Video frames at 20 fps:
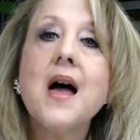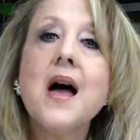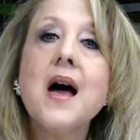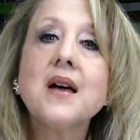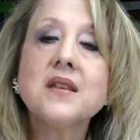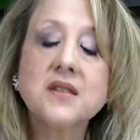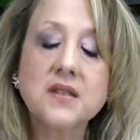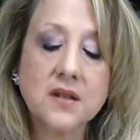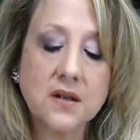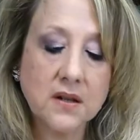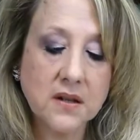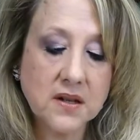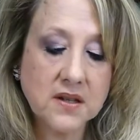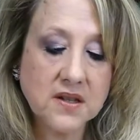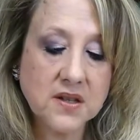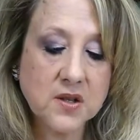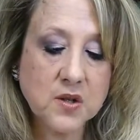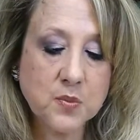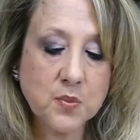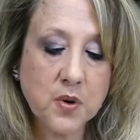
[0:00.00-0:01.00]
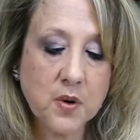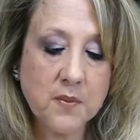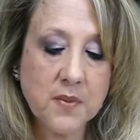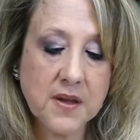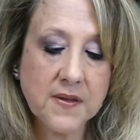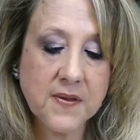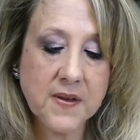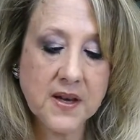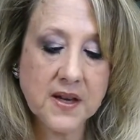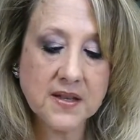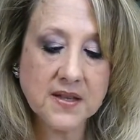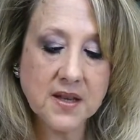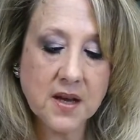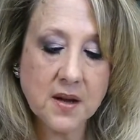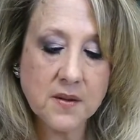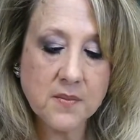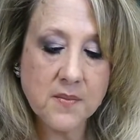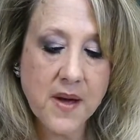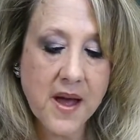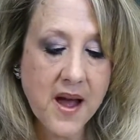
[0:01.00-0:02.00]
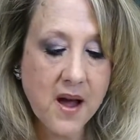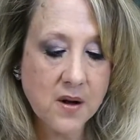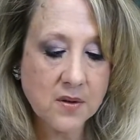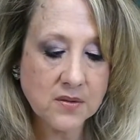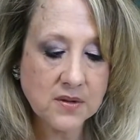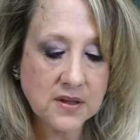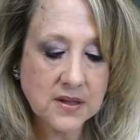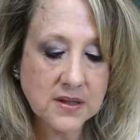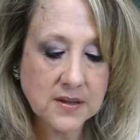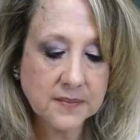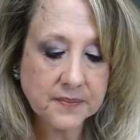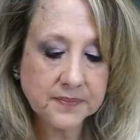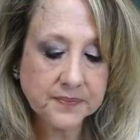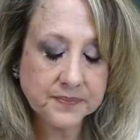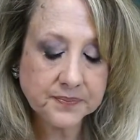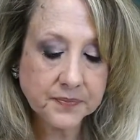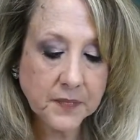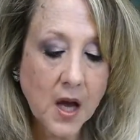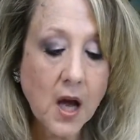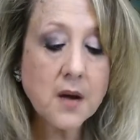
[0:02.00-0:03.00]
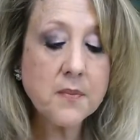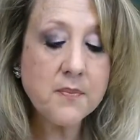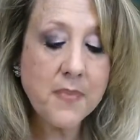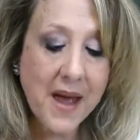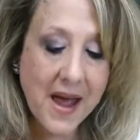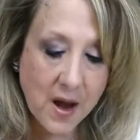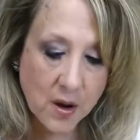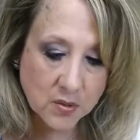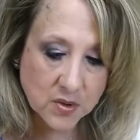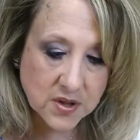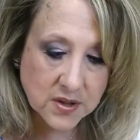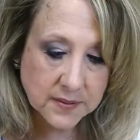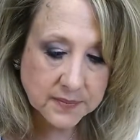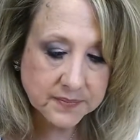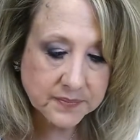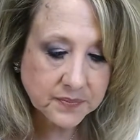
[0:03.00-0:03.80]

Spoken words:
Aeschylus's Prometheus Unbound.